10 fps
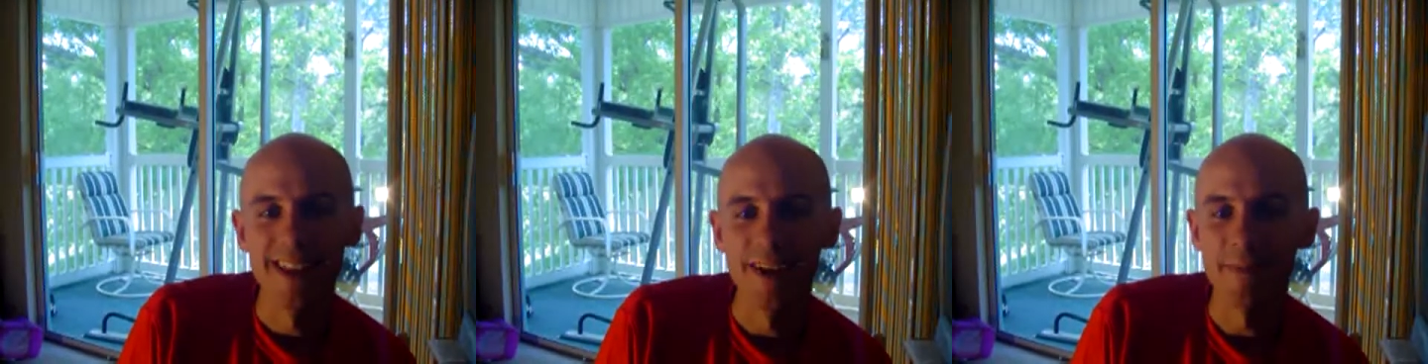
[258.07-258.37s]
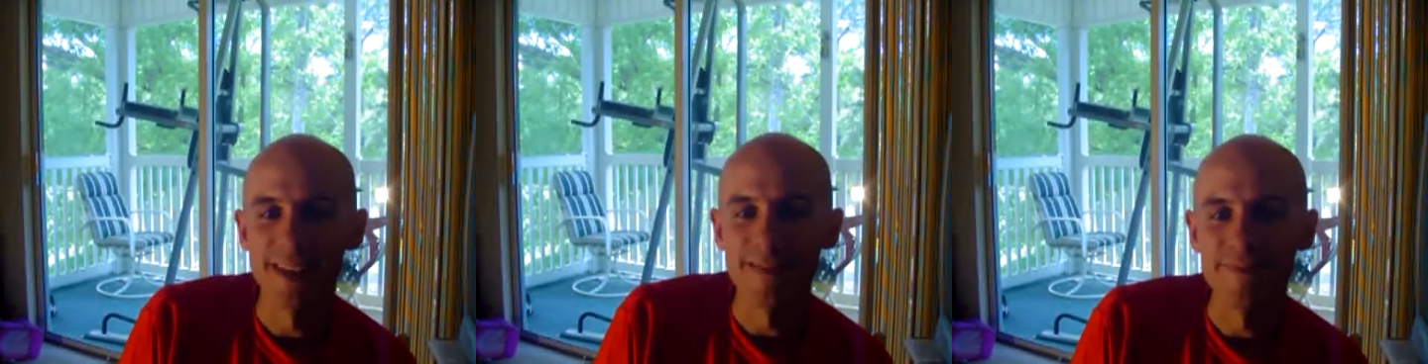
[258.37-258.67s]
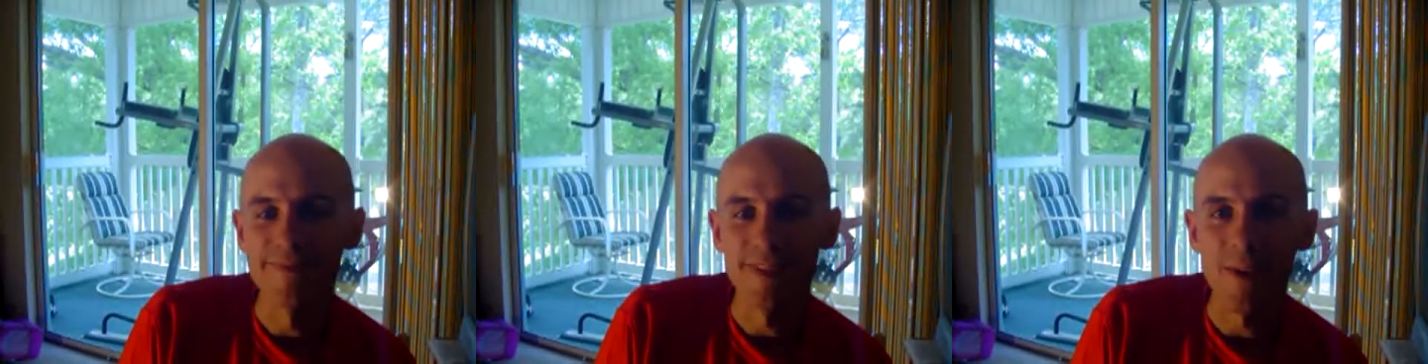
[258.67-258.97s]
I mean,
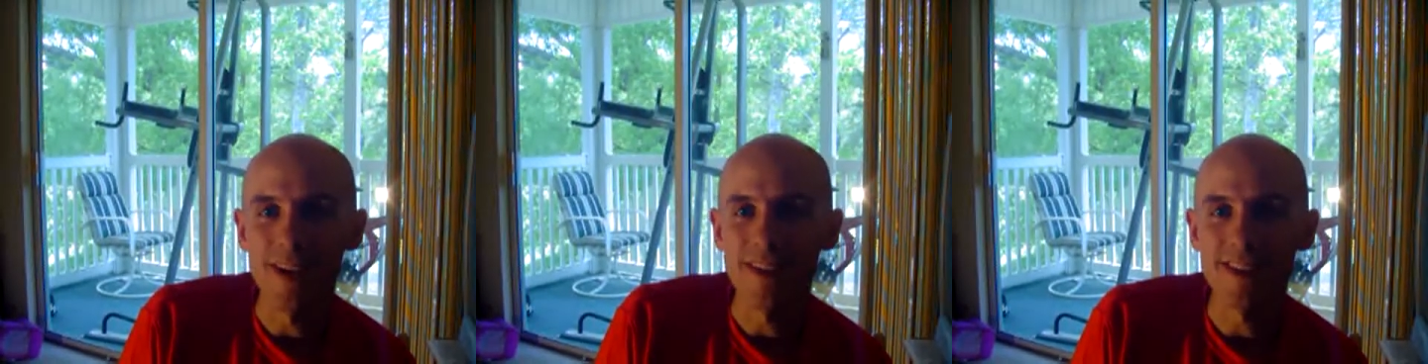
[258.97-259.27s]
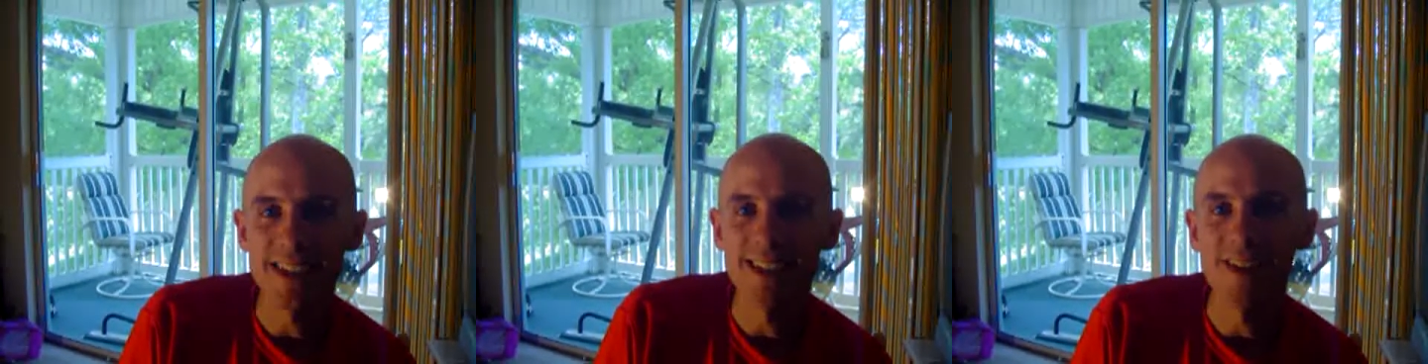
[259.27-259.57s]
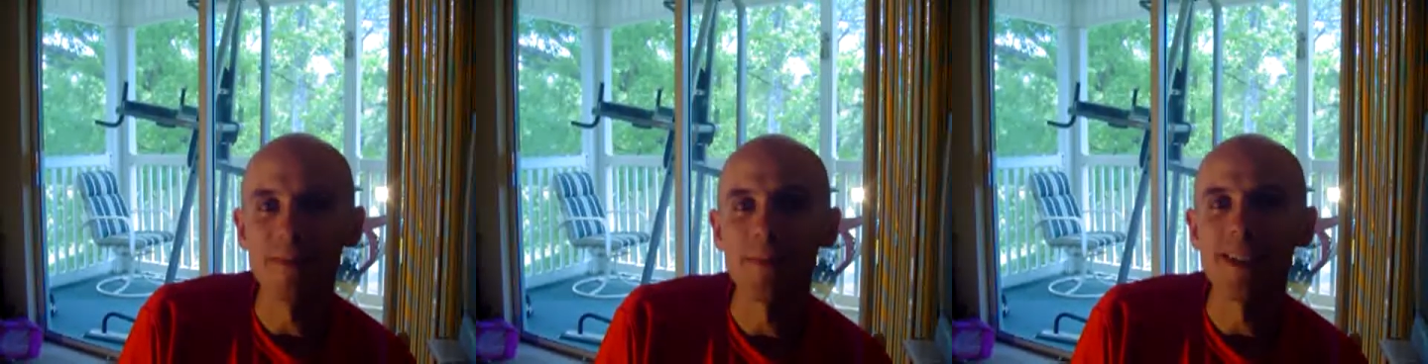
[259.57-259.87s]
going out to eat is
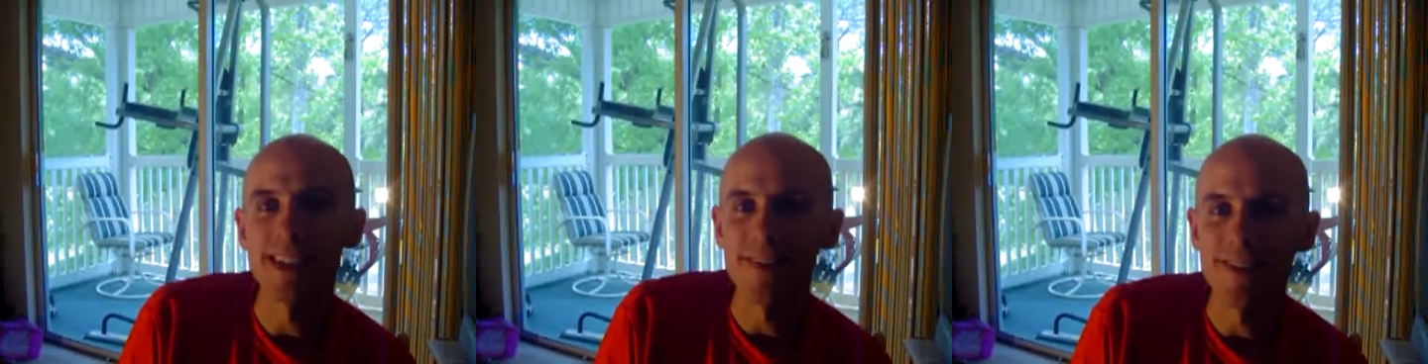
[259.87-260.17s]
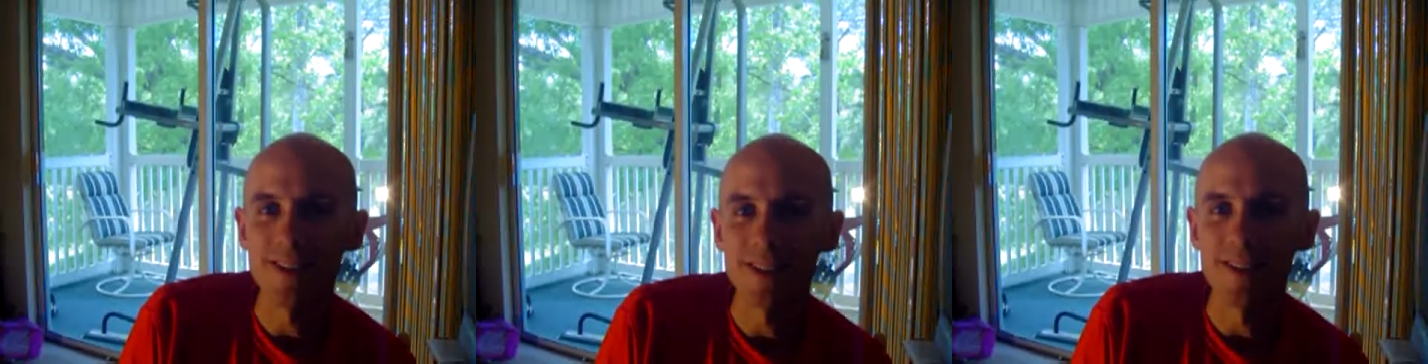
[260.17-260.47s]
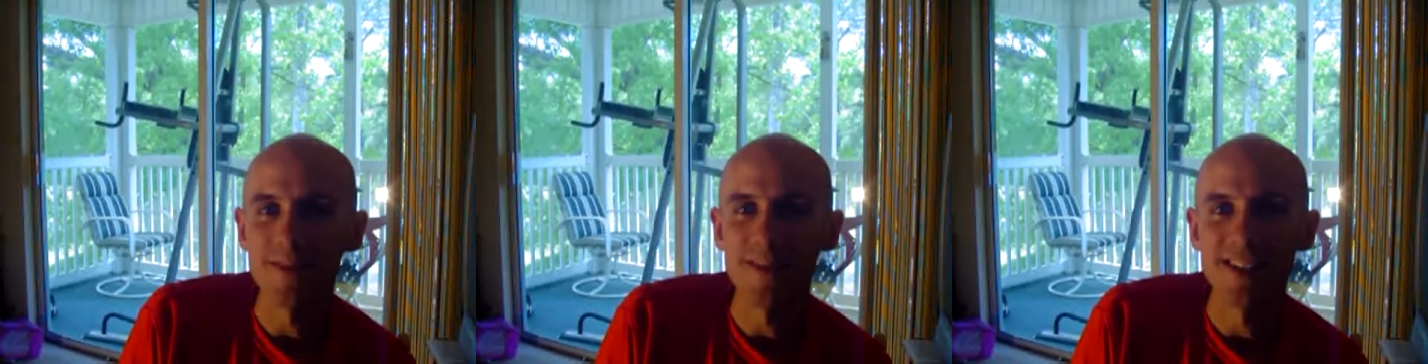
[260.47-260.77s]
going to be
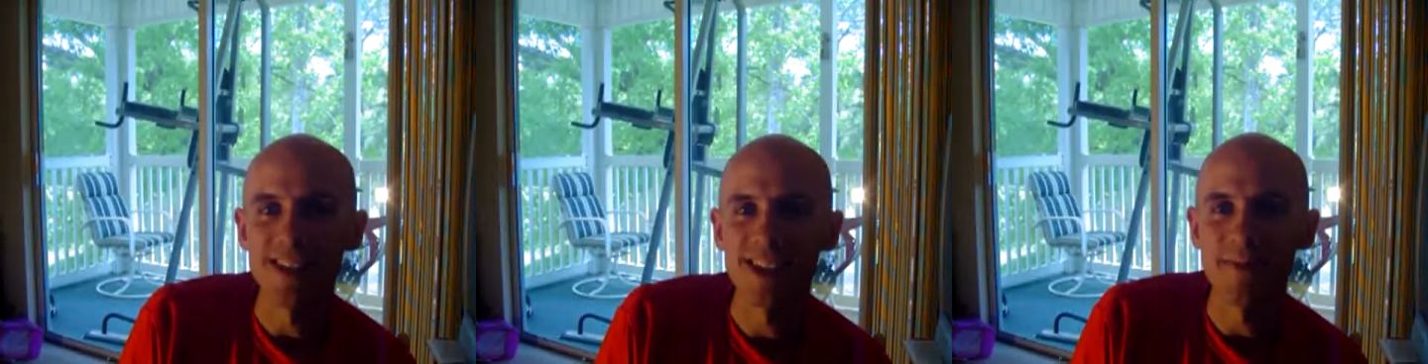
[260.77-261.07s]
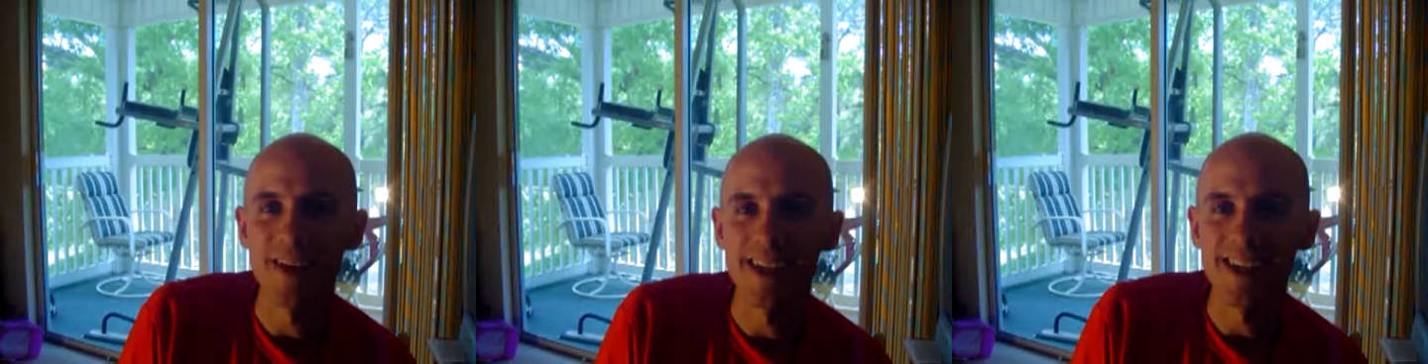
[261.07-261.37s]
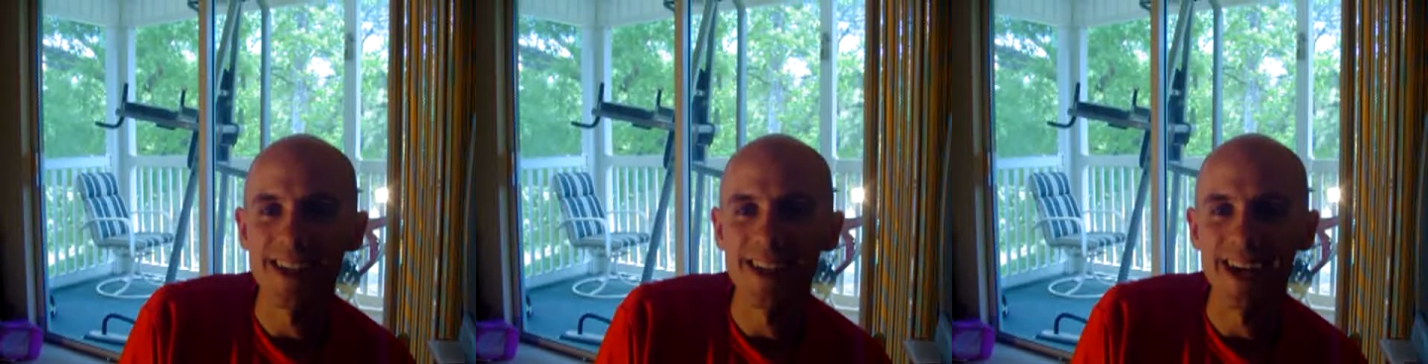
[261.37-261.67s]
difficult with just about
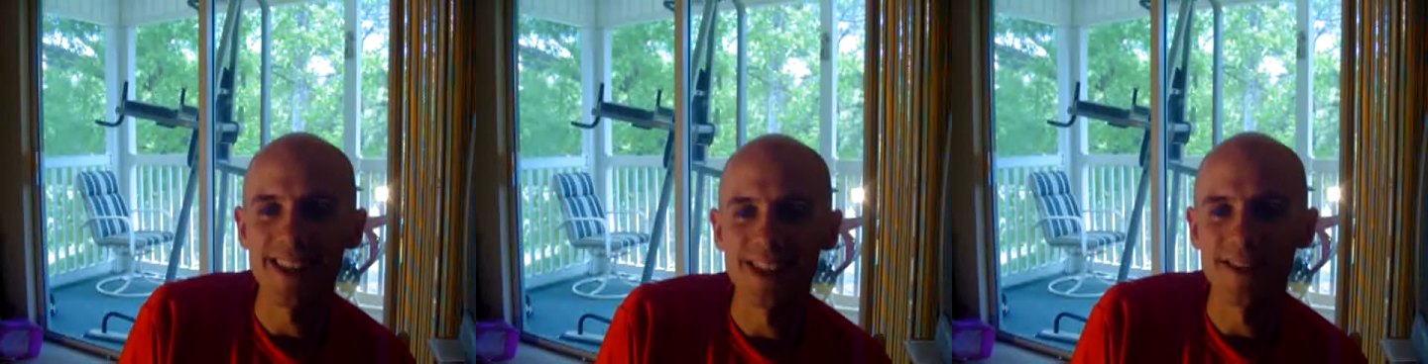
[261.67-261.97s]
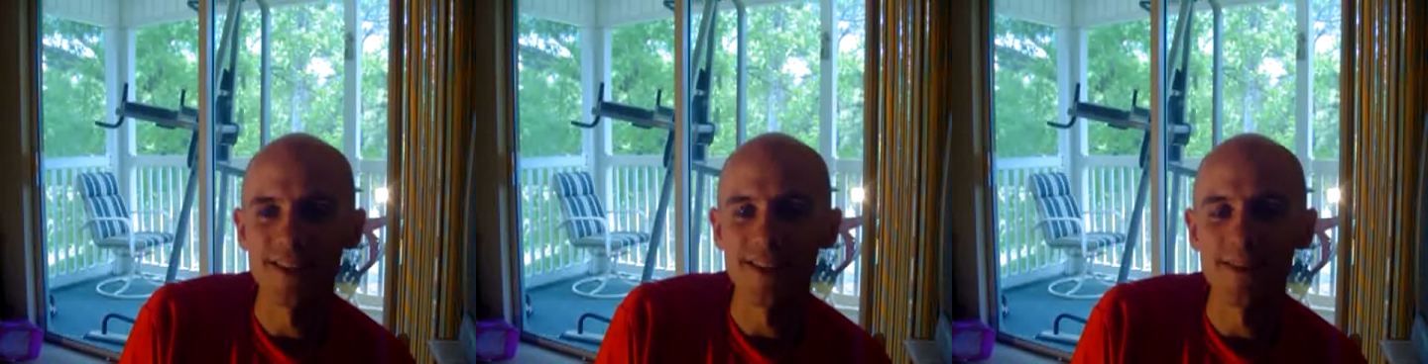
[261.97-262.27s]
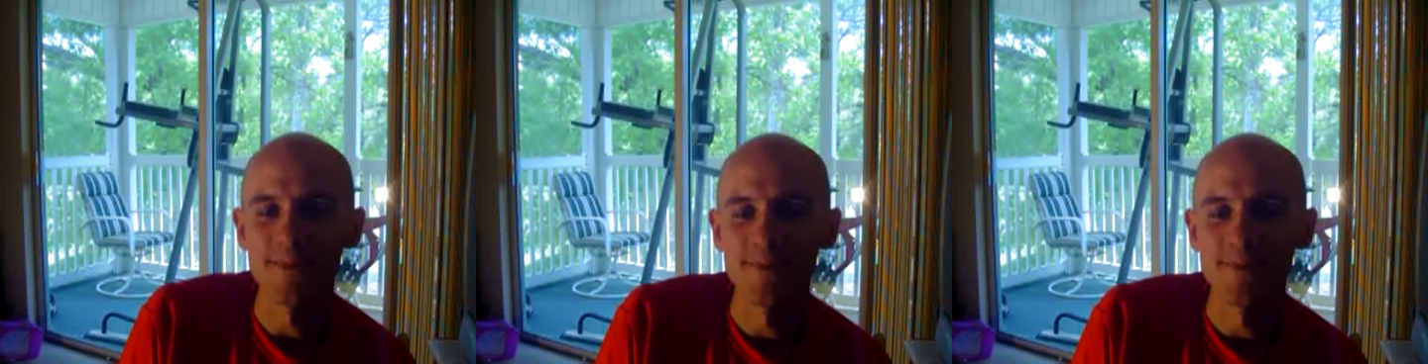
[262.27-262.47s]
any diet that you do.